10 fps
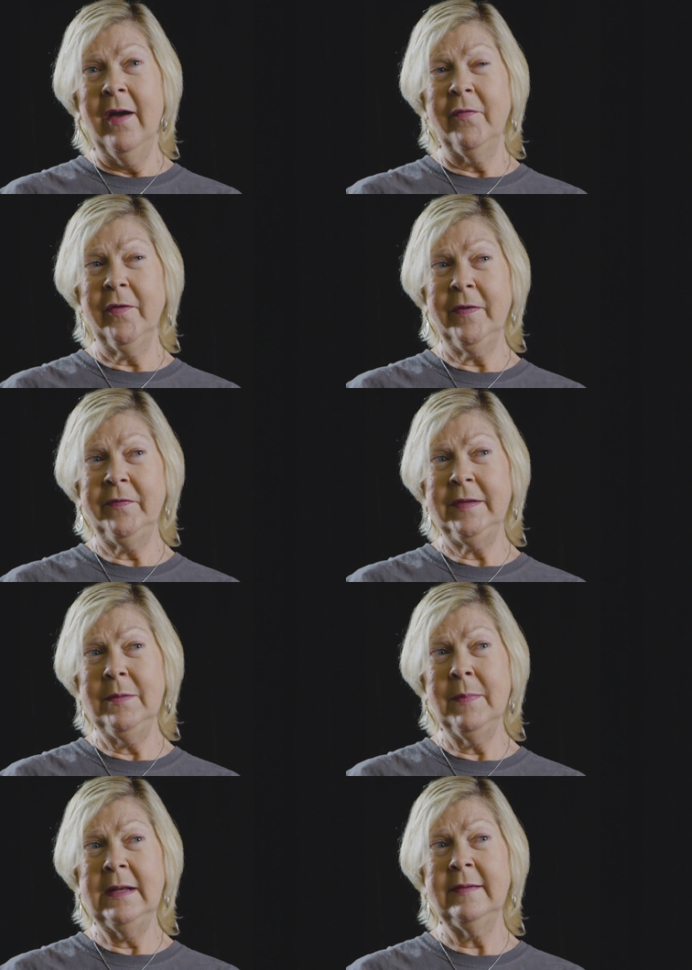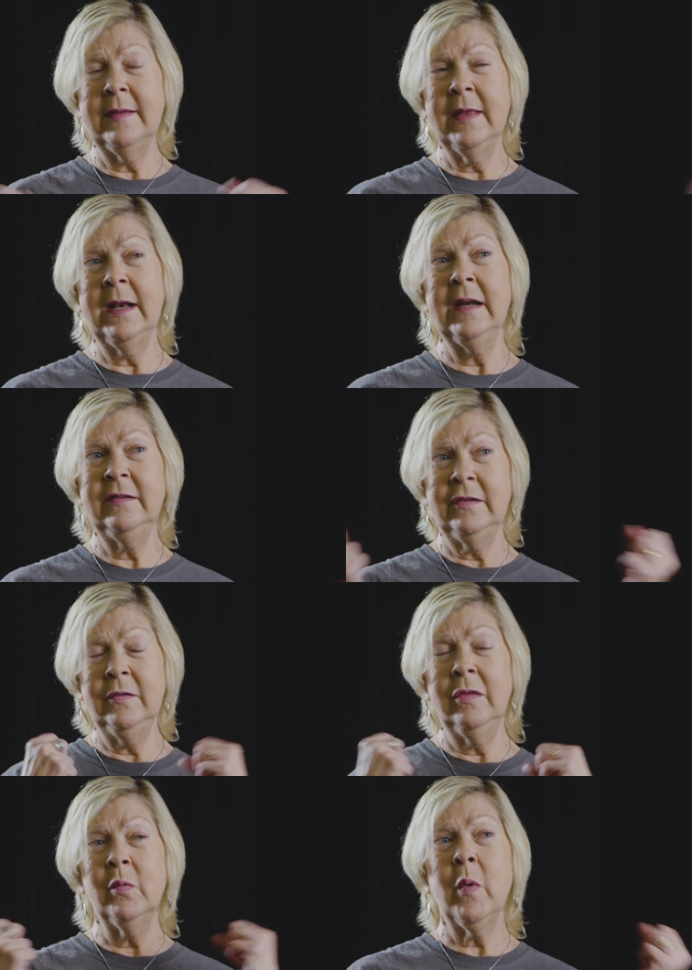for 15 minutes, and then I'd
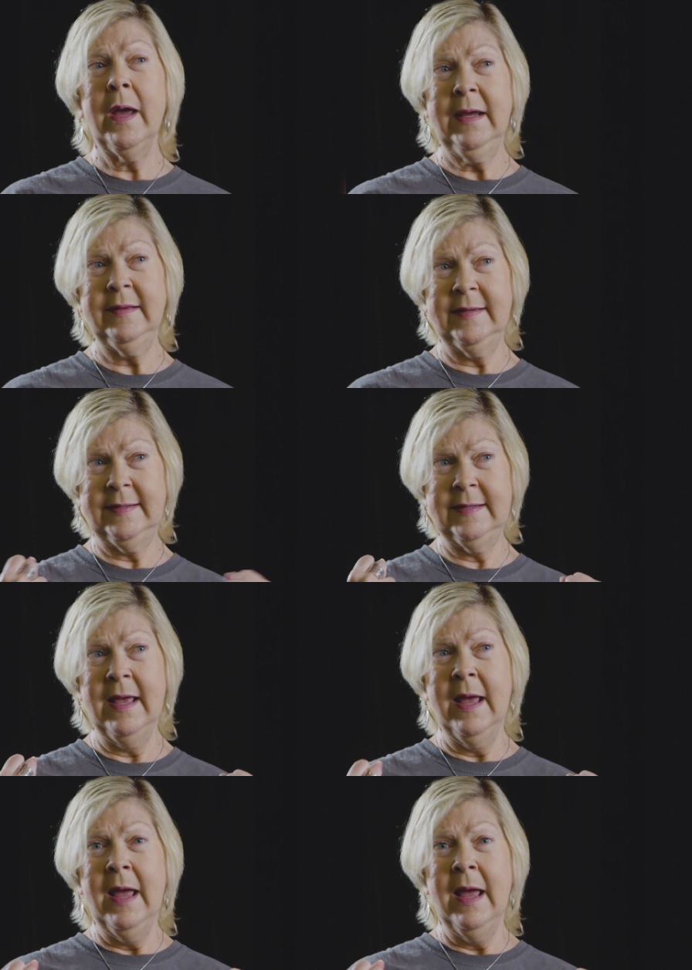do the weights.